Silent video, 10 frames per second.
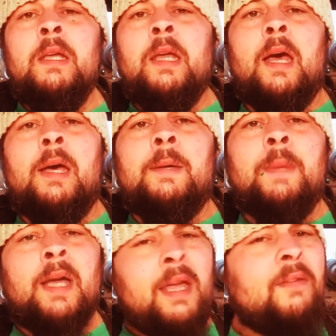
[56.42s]

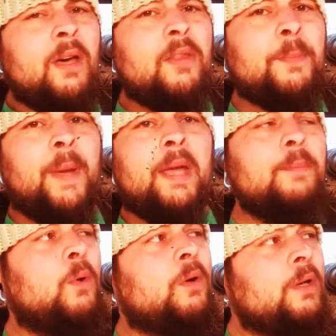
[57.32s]
I have other
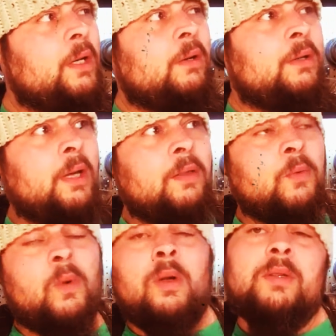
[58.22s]
pegboard on other
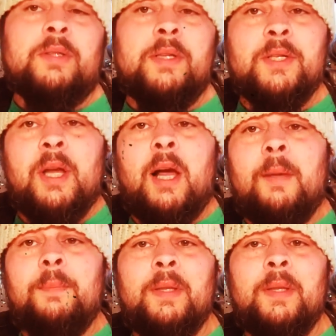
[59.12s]
walls of the shop,